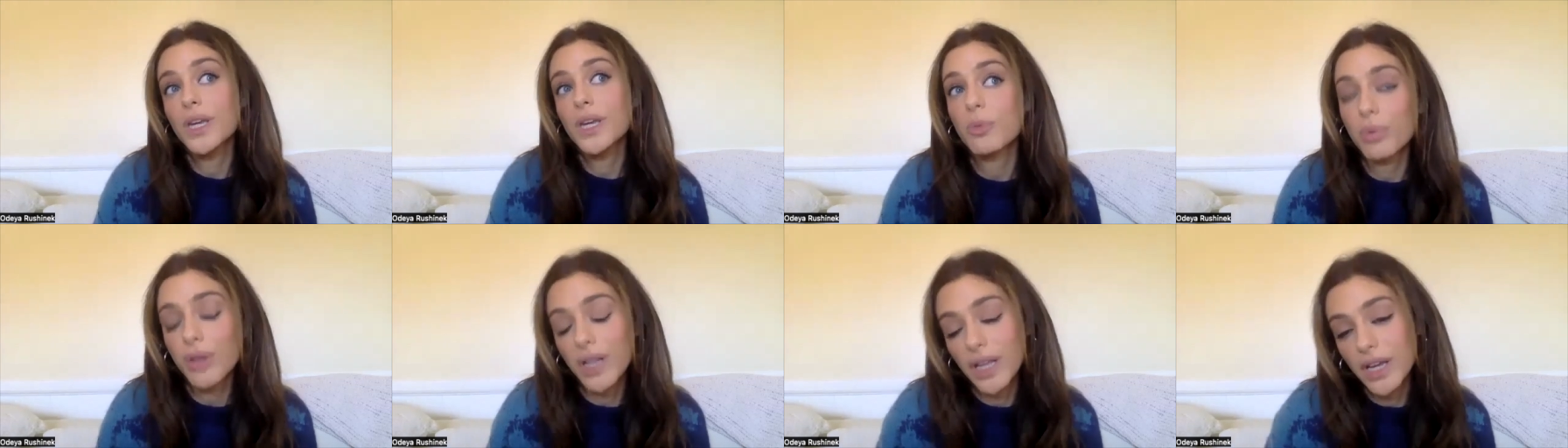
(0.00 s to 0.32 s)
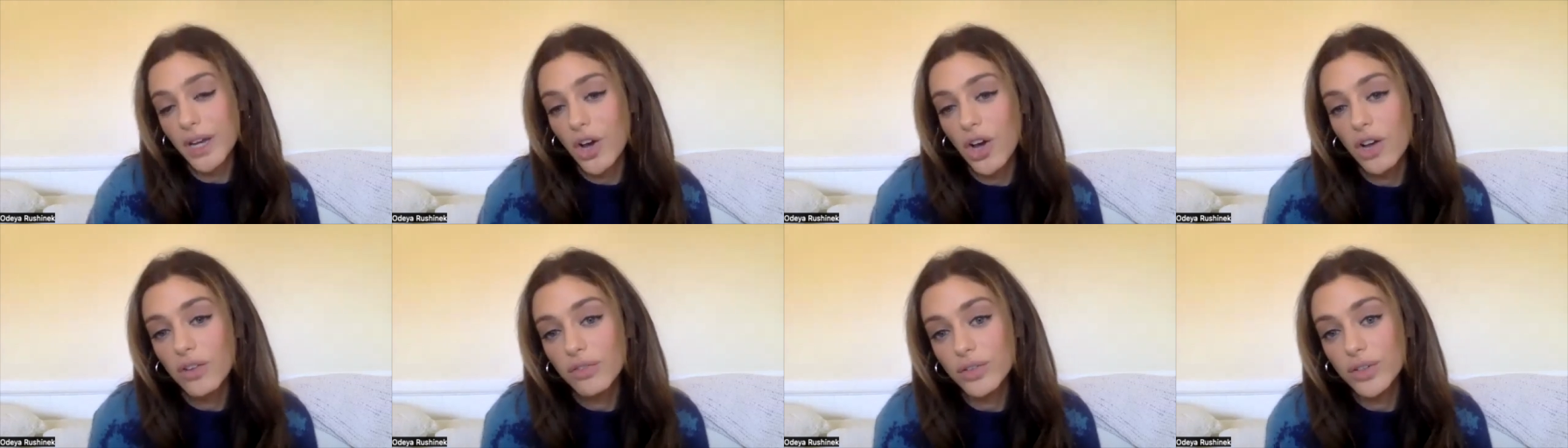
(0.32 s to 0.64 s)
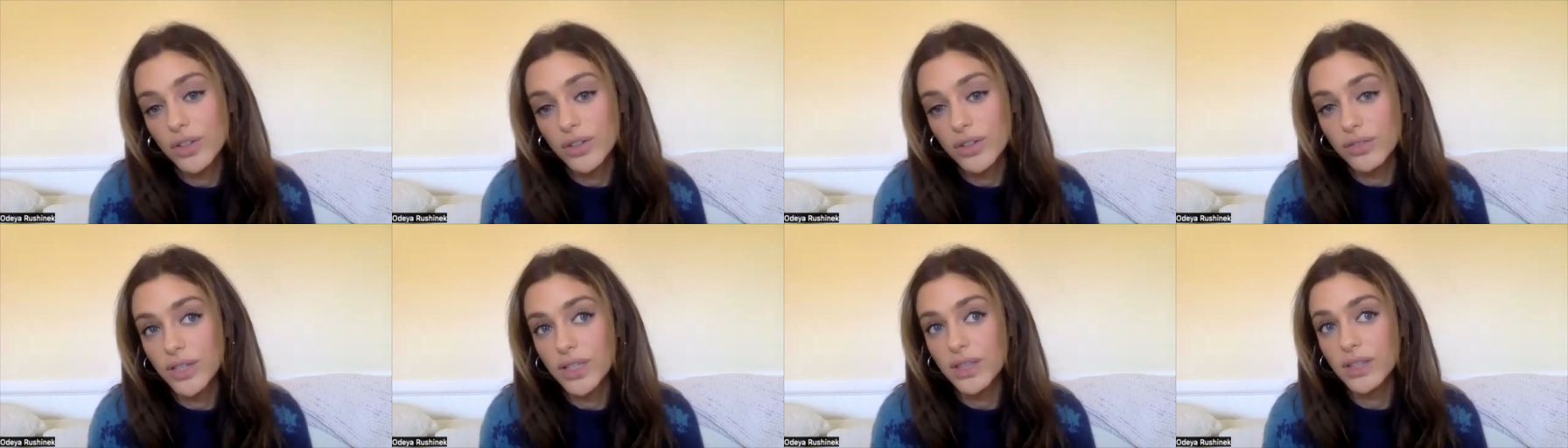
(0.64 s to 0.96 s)
to play off
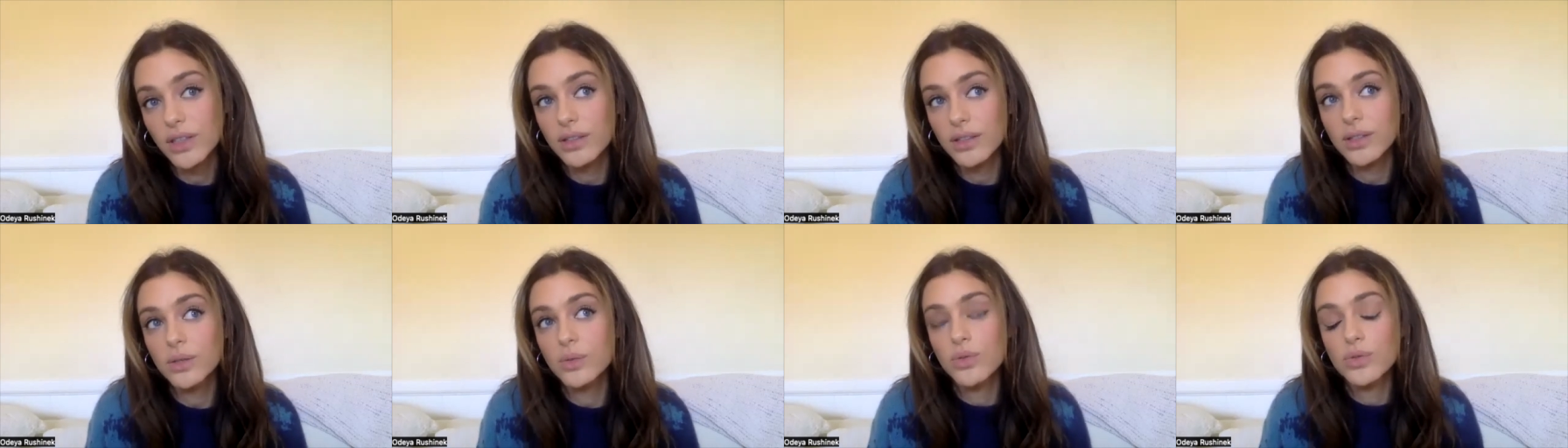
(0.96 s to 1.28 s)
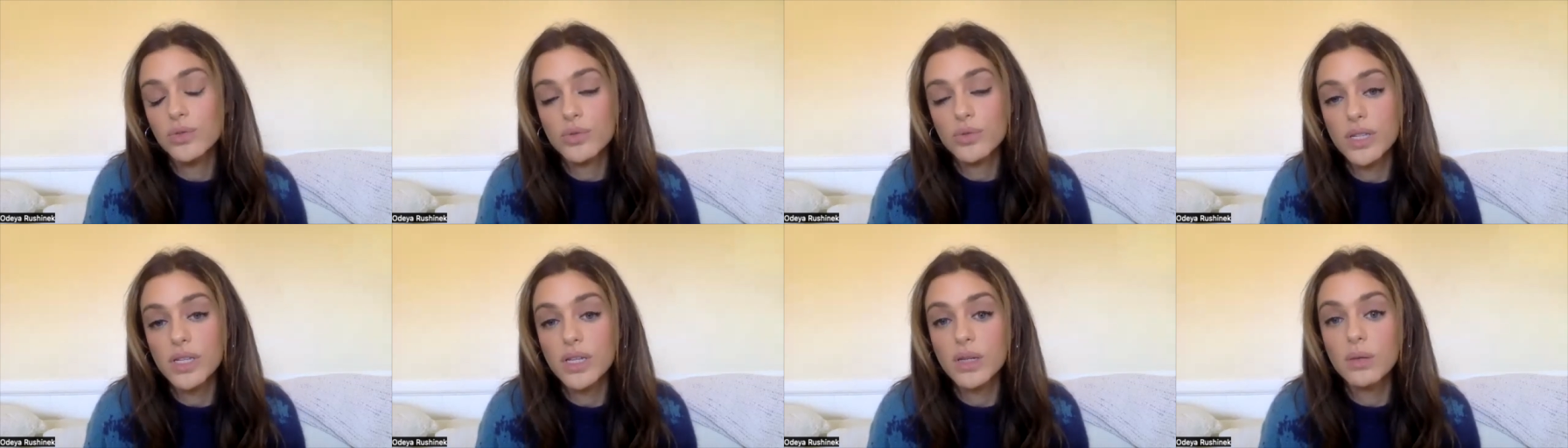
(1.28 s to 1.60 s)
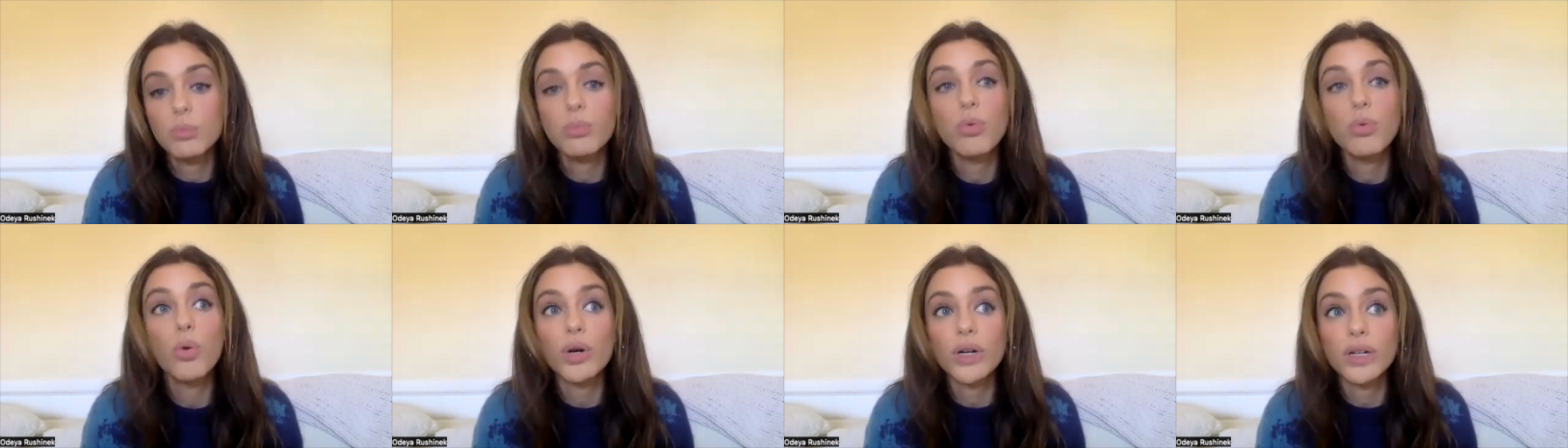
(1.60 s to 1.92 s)
of. I thought that was really
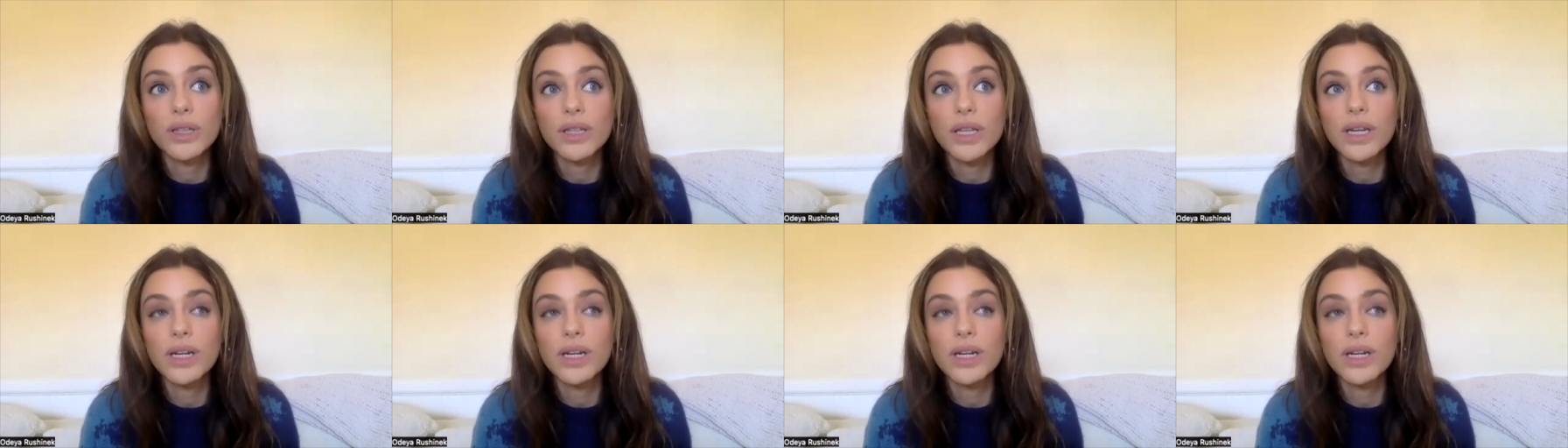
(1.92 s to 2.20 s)
important that